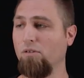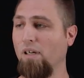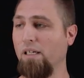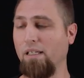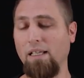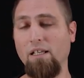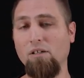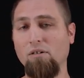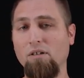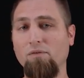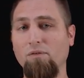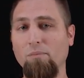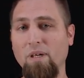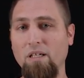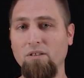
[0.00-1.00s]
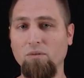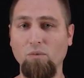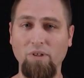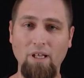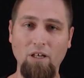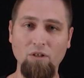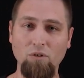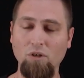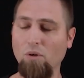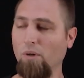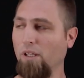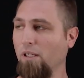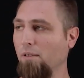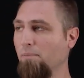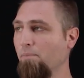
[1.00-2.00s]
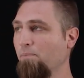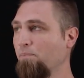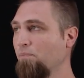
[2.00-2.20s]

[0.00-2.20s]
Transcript: trying to get your information without you knowing it.